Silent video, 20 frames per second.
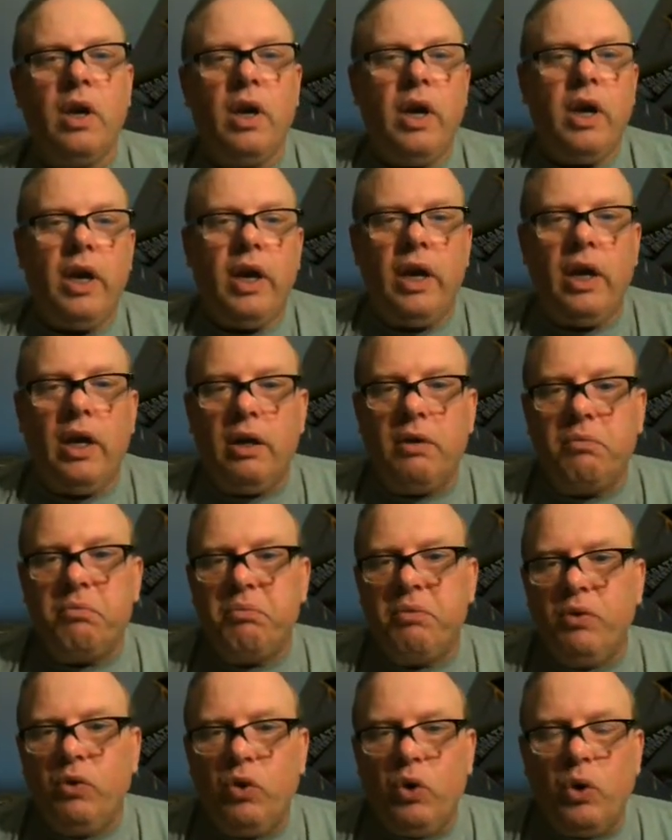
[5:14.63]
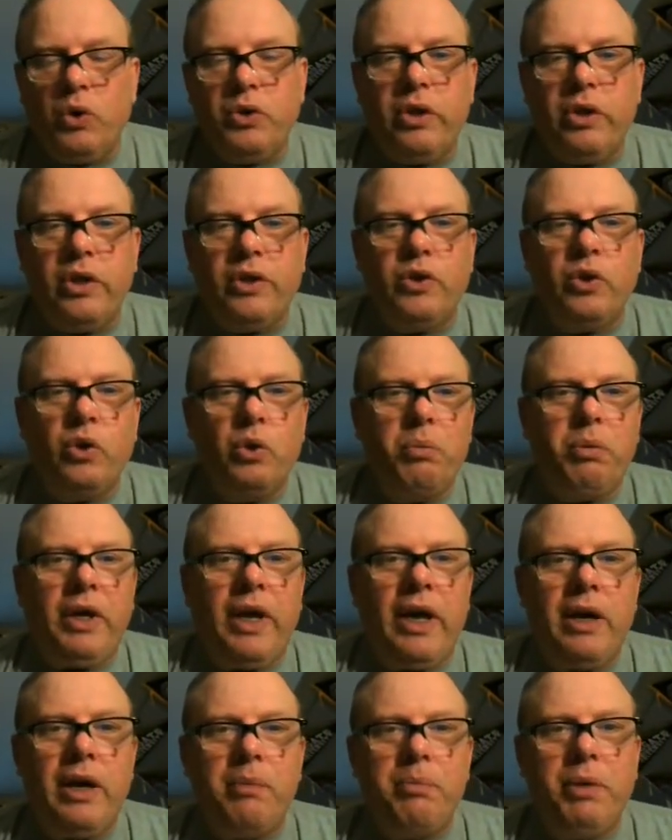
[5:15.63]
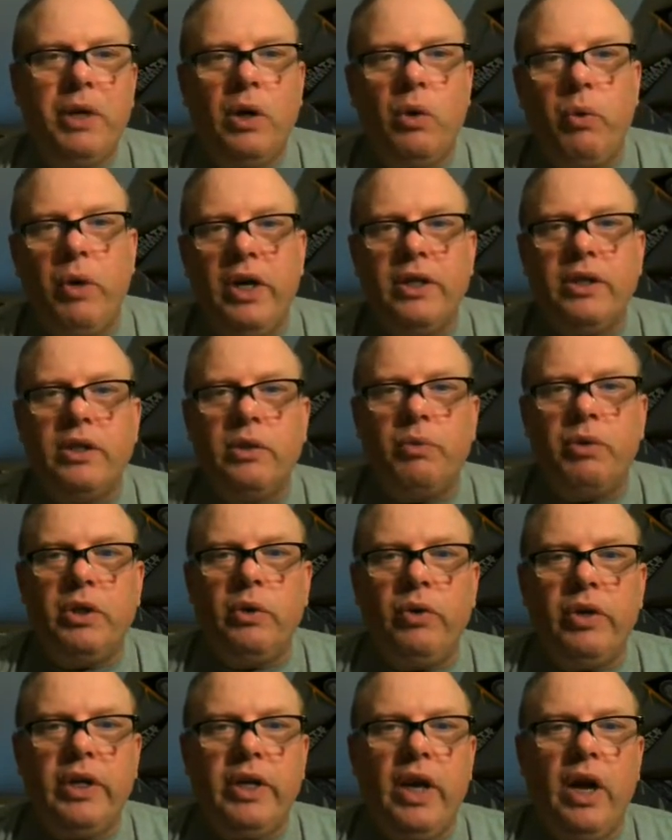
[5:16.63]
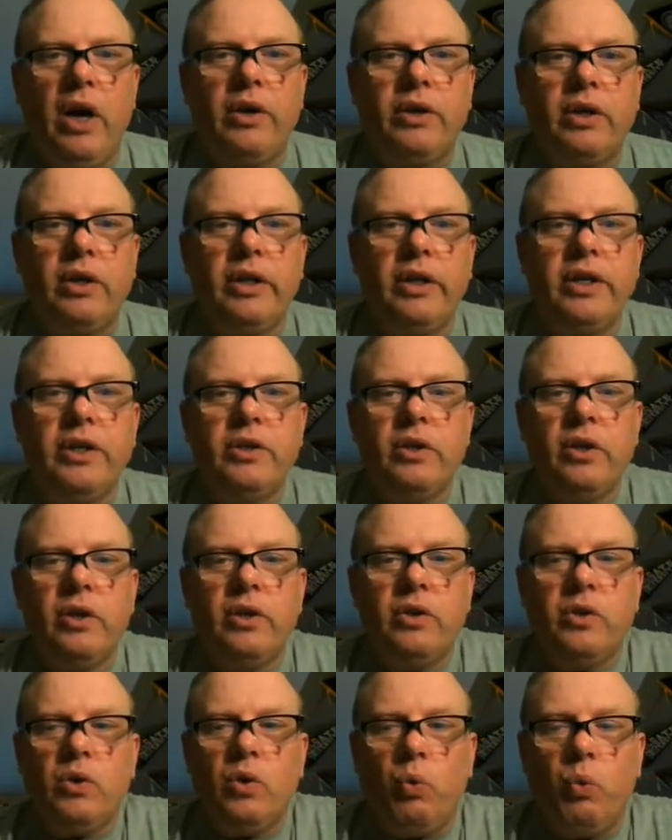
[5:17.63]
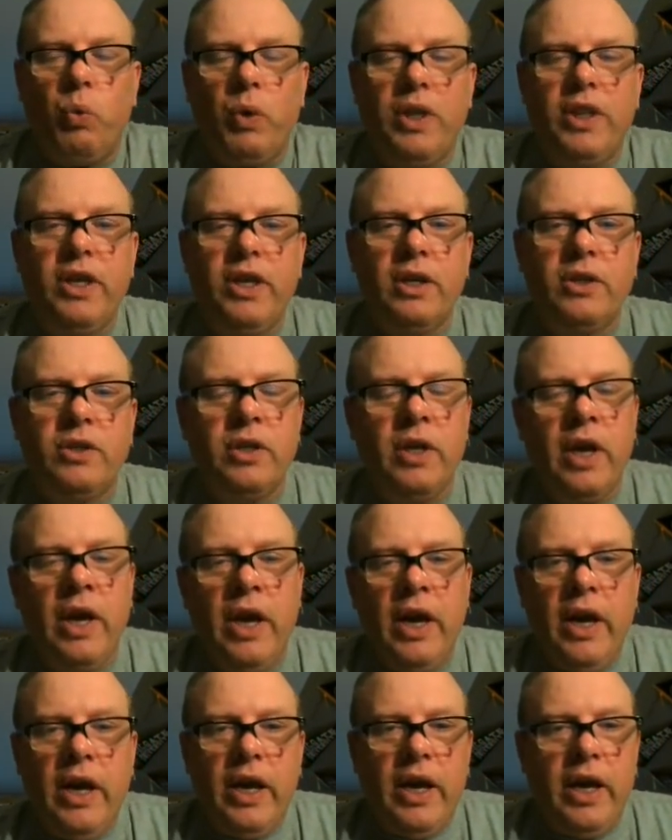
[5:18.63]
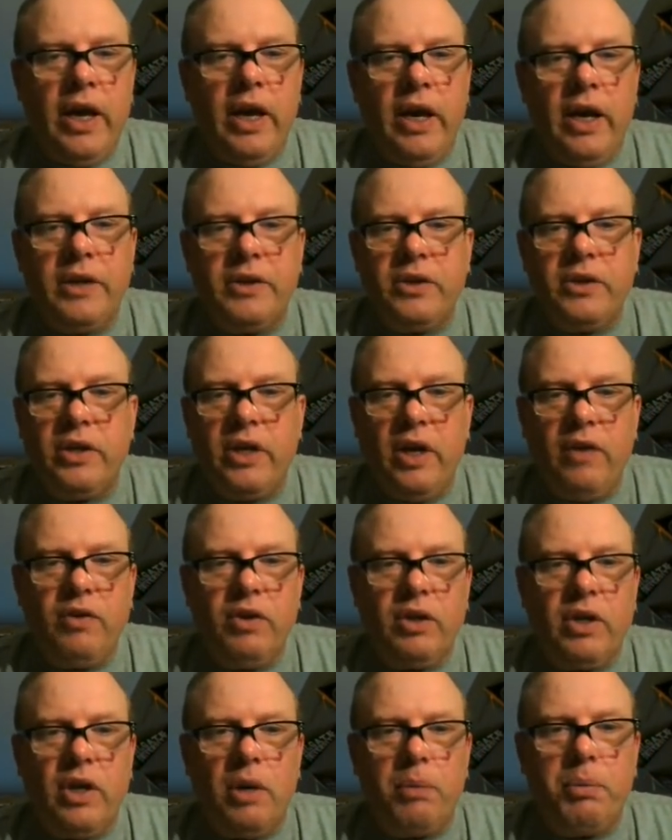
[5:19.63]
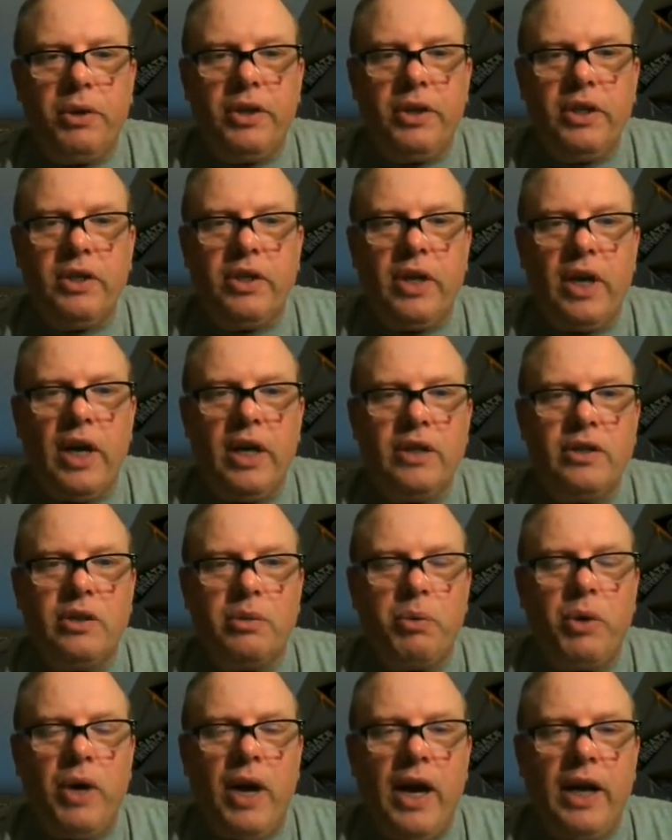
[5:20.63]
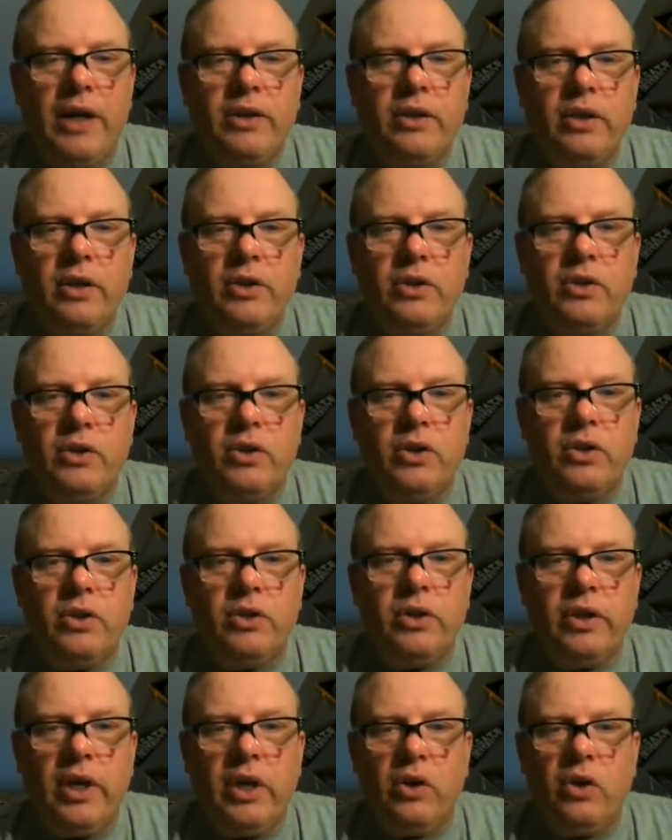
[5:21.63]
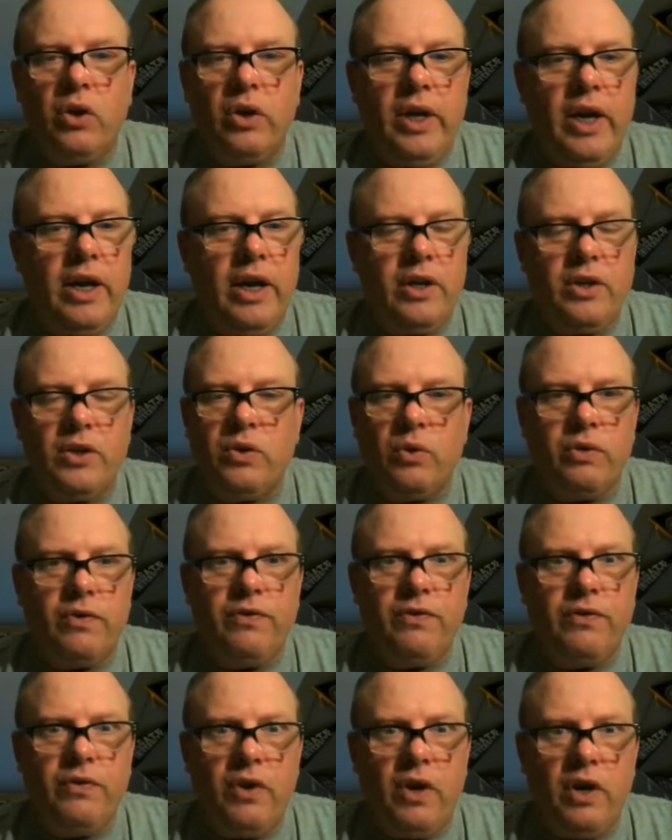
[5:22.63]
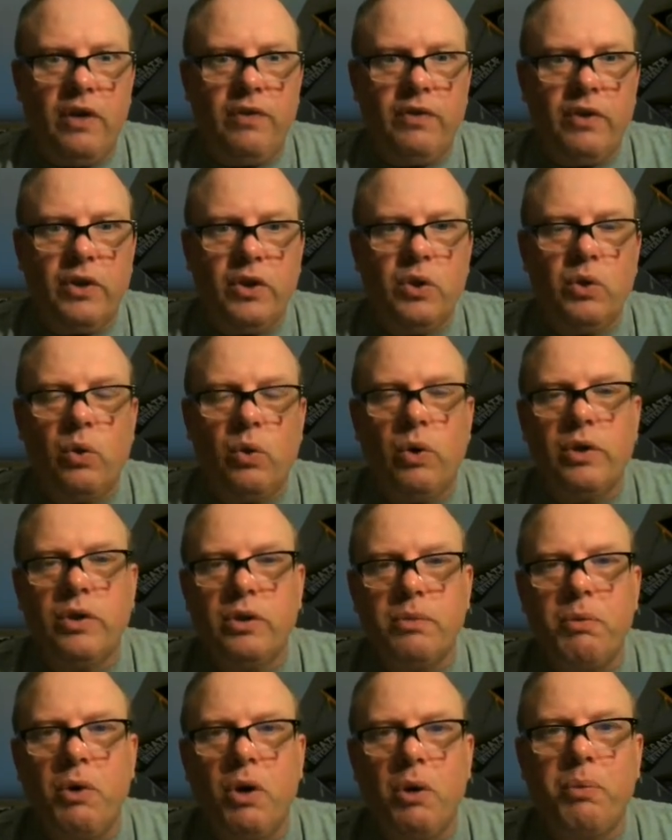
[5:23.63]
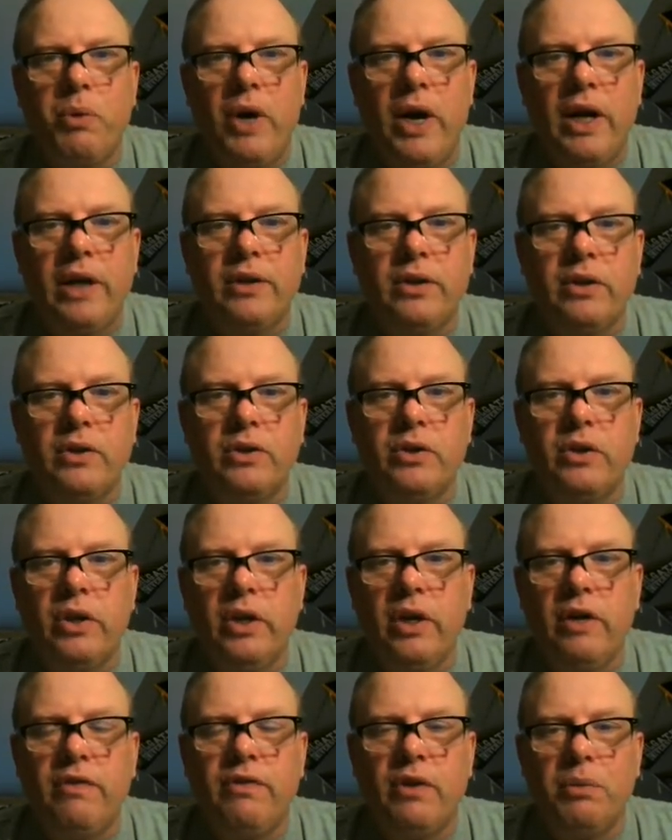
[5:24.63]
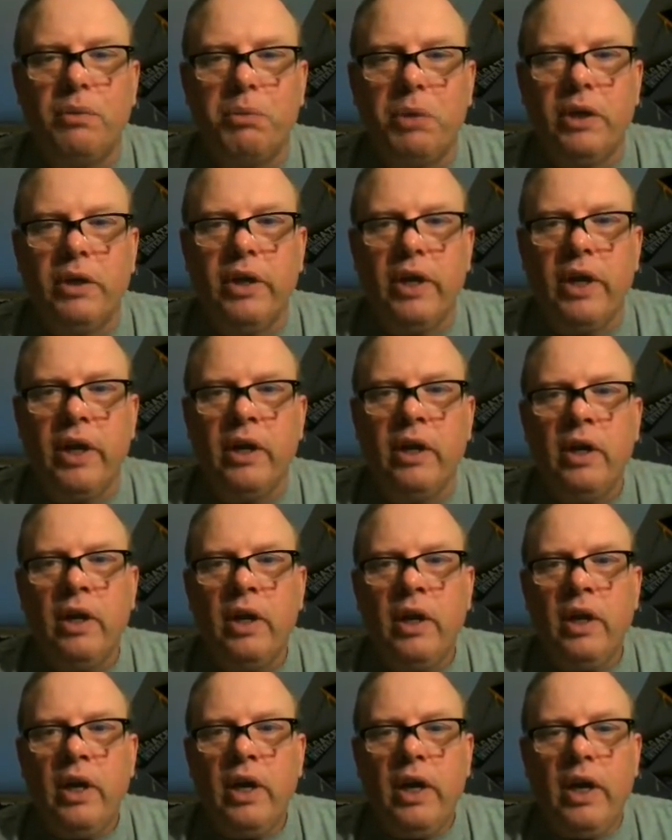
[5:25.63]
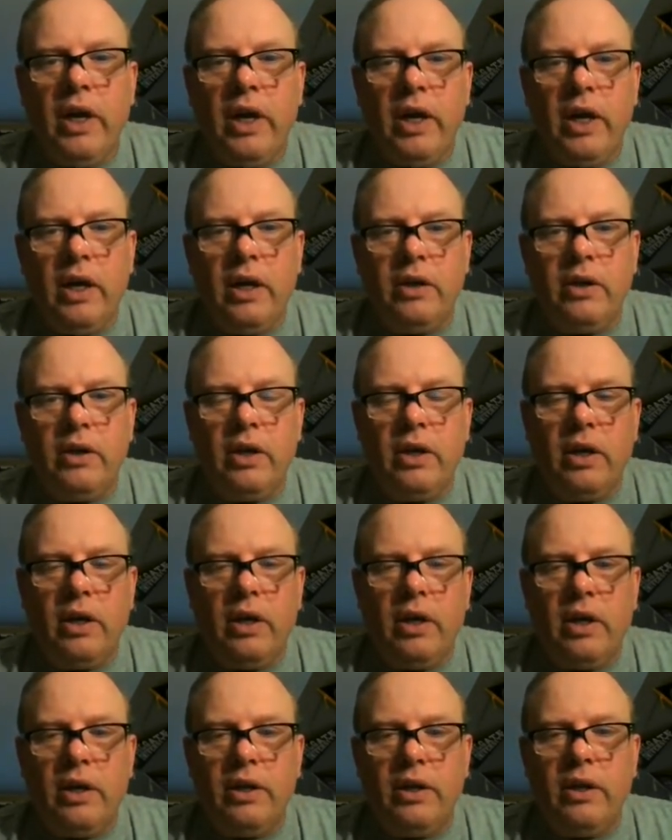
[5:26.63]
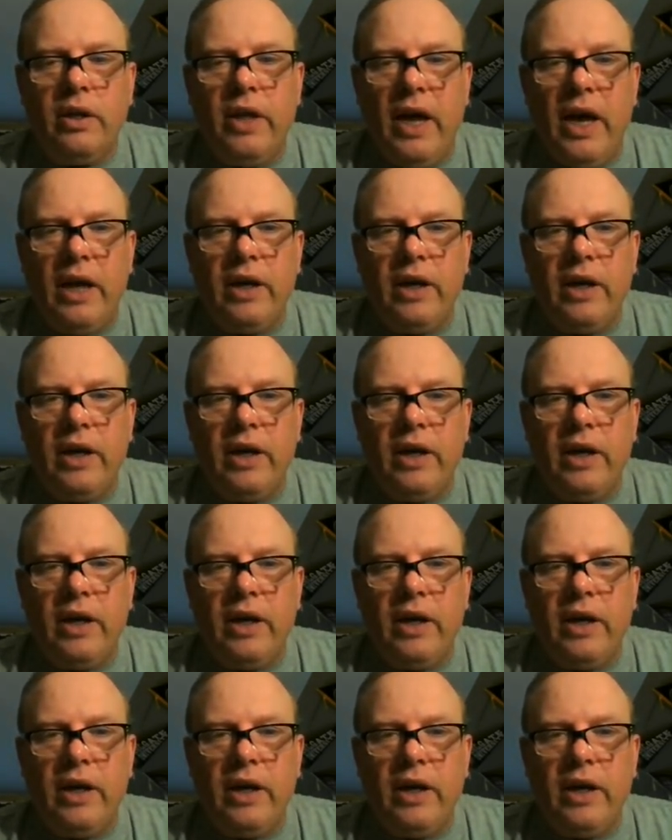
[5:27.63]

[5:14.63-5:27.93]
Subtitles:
And those are the two kind of big ways that we do any calculations with this. And I just gave you a couple of these guys to practice just to get good at it. So it's a very, very short, small practice today for a Monday. And that